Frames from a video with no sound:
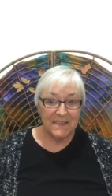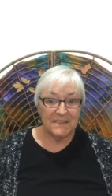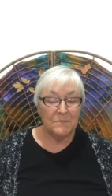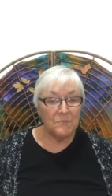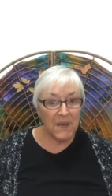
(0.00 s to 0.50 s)

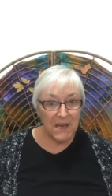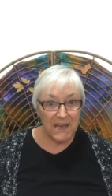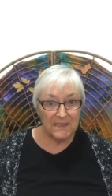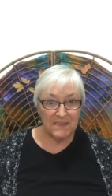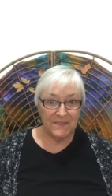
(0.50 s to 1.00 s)
the
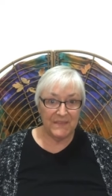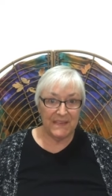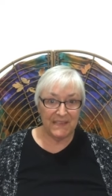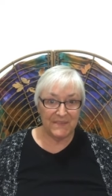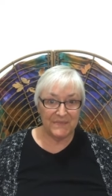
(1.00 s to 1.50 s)
mind of the
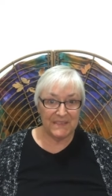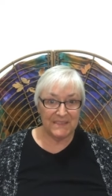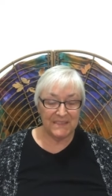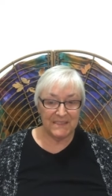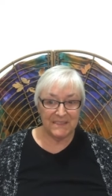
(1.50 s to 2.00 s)

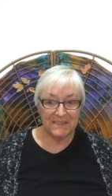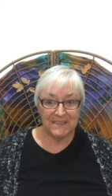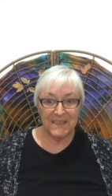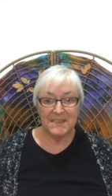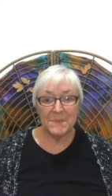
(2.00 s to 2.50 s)
elephant
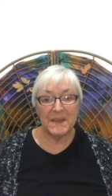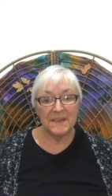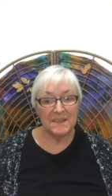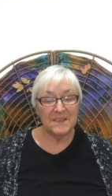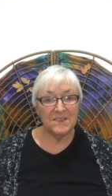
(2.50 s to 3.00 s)
has been
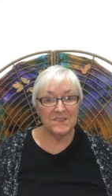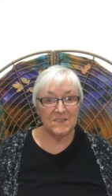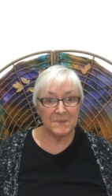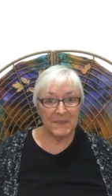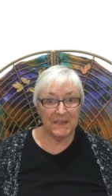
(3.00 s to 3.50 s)
conditioned
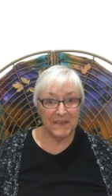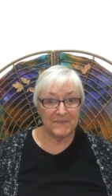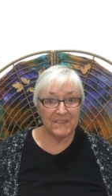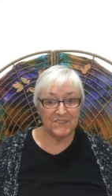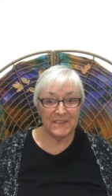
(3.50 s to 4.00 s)
to believe
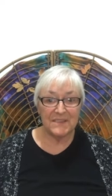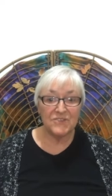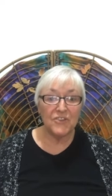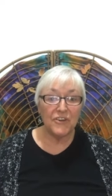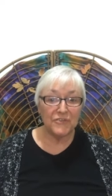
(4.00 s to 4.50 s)
that she is
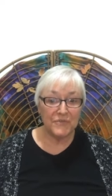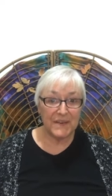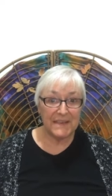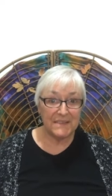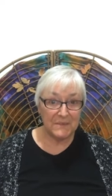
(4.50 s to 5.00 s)
not
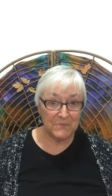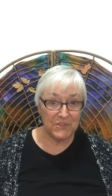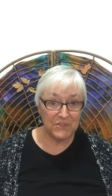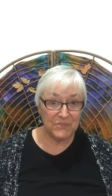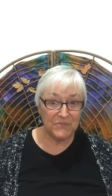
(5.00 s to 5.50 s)
free to
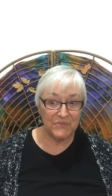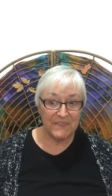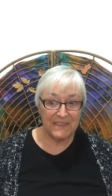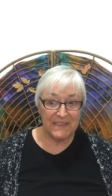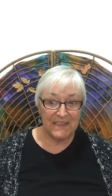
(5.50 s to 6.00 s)
move
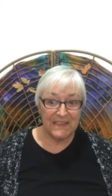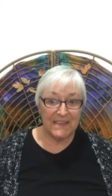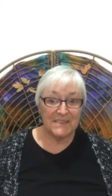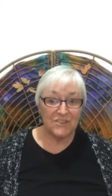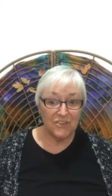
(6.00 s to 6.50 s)

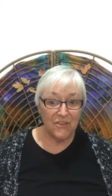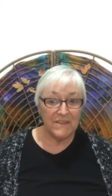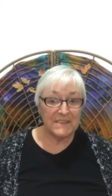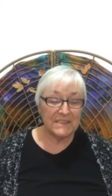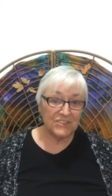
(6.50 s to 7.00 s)
as long
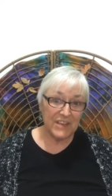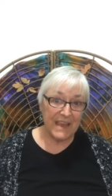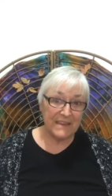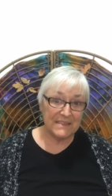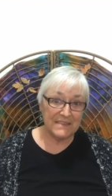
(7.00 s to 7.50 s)
as the
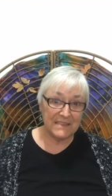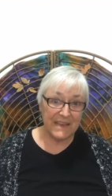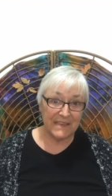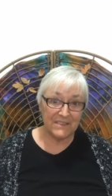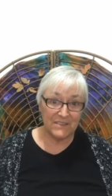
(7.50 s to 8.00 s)
chain is
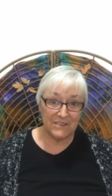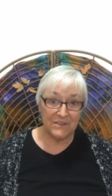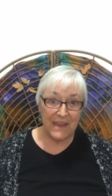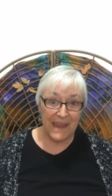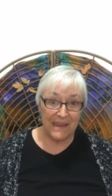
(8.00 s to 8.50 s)
attached to
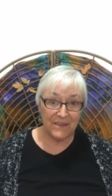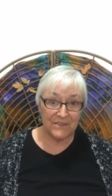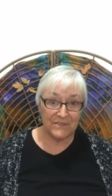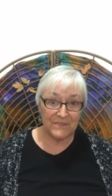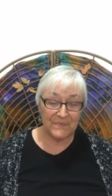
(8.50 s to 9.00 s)
her
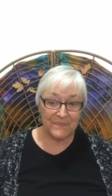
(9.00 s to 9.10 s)
ankle.